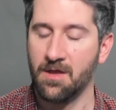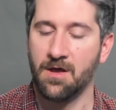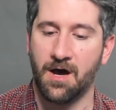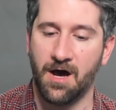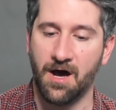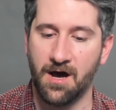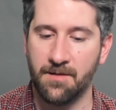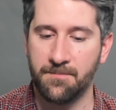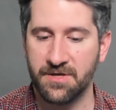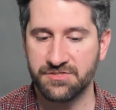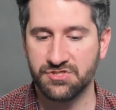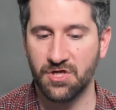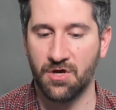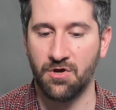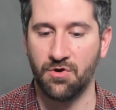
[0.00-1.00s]
Um,
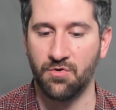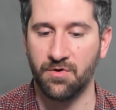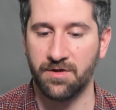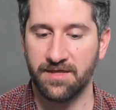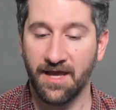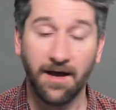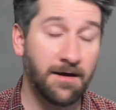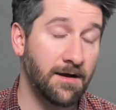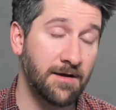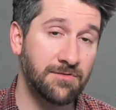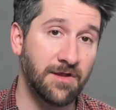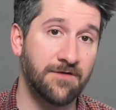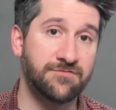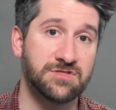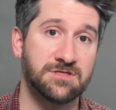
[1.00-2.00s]
so yeah,
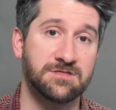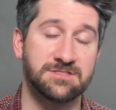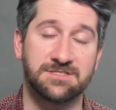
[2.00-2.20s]
love to